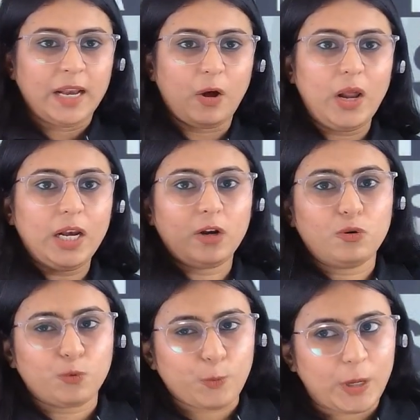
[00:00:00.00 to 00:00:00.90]
Now I'll
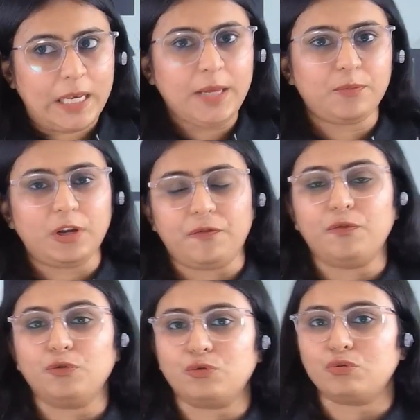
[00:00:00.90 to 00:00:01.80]
quickly brief
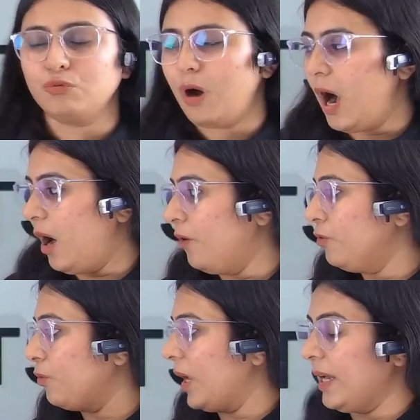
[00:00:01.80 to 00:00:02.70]
you through how
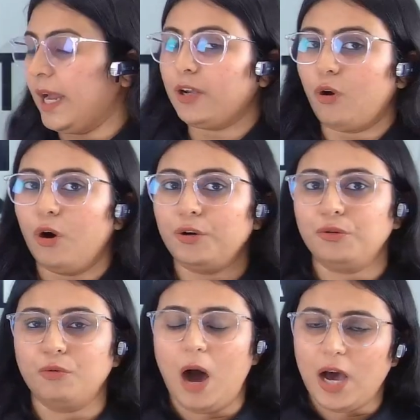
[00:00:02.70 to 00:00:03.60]
you can get
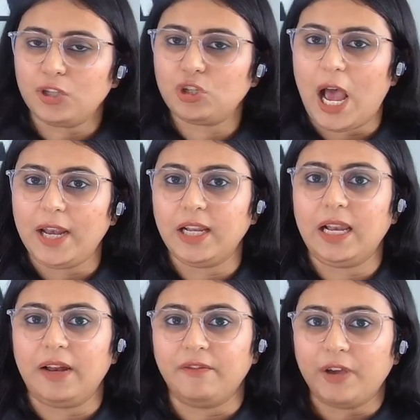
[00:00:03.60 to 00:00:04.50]
onto our channel
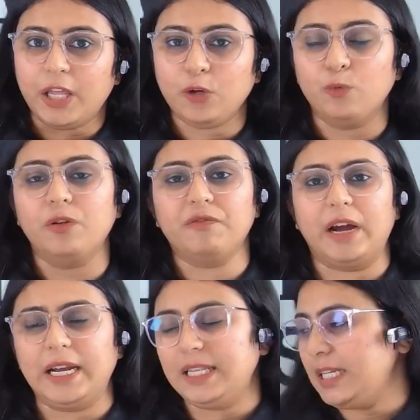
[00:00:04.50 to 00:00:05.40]
and where you will
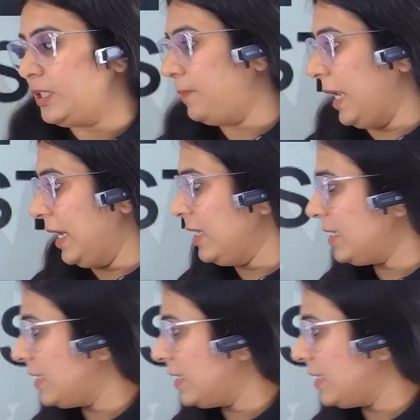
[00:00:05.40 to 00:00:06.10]
find these playlists.